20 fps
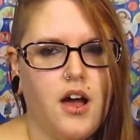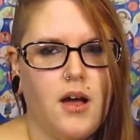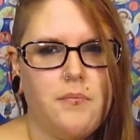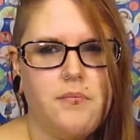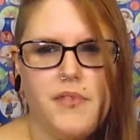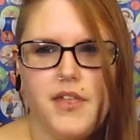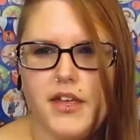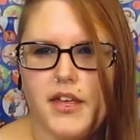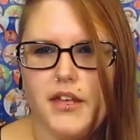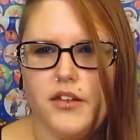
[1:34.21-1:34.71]

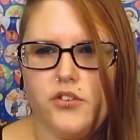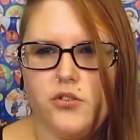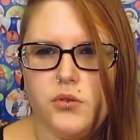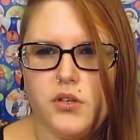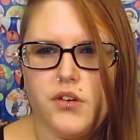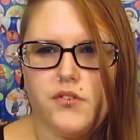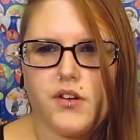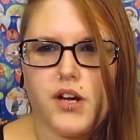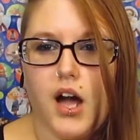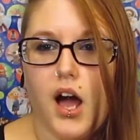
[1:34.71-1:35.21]
thinking
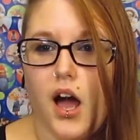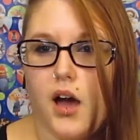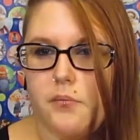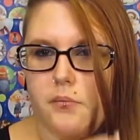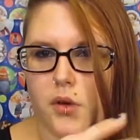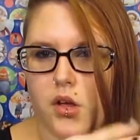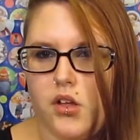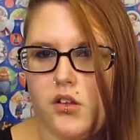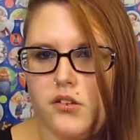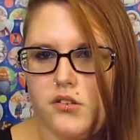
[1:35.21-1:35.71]
doing of cotton
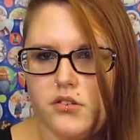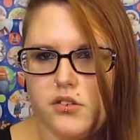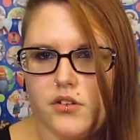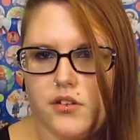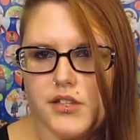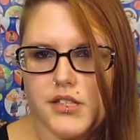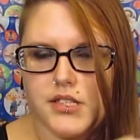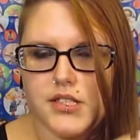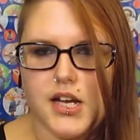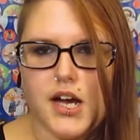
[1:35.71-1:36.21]
balls
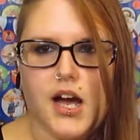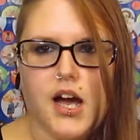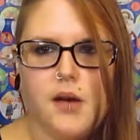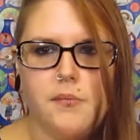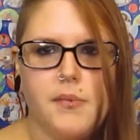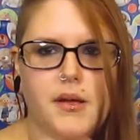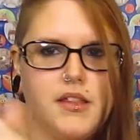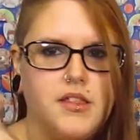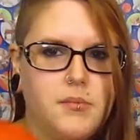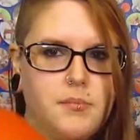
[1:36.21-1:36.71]
around the
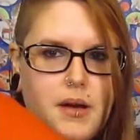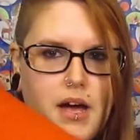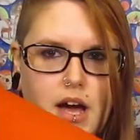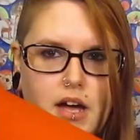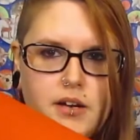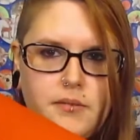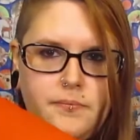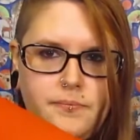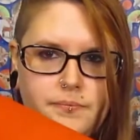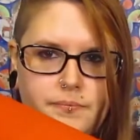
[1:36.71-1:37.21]
top and the
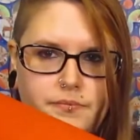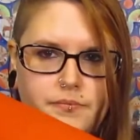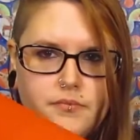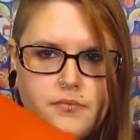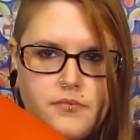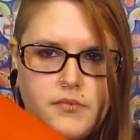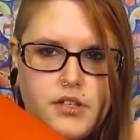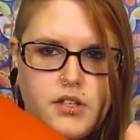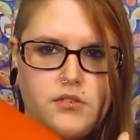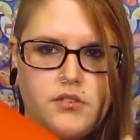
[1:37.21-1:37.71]
bottom.
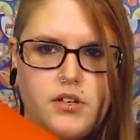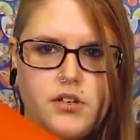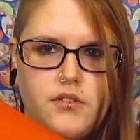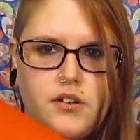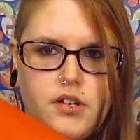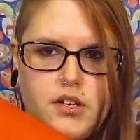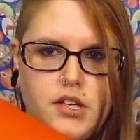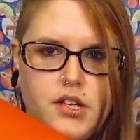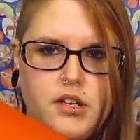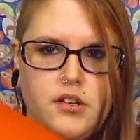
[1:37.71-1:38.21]
Like right
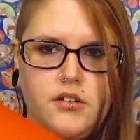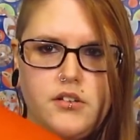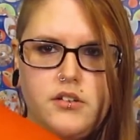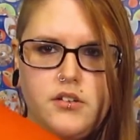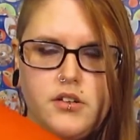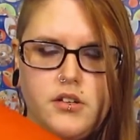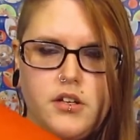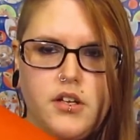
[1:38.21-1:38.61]
around here.